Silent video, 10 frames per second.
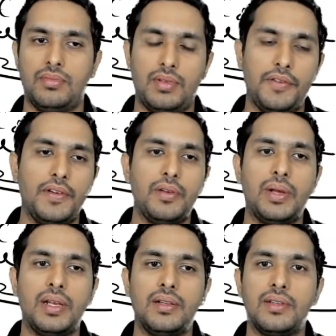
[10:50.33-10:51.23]
if and
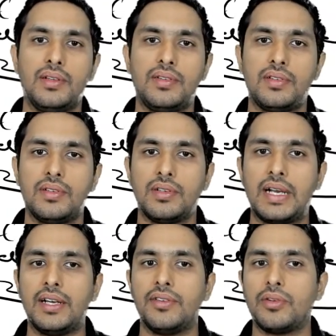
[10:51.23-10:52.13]
when this
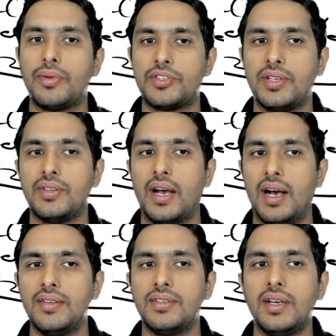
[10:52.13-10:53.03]
kind of the question is
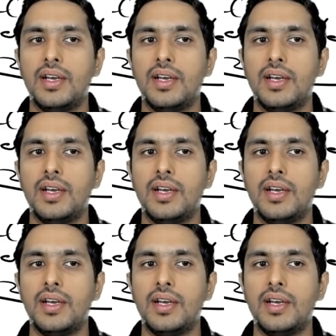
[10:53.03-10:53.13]
asked,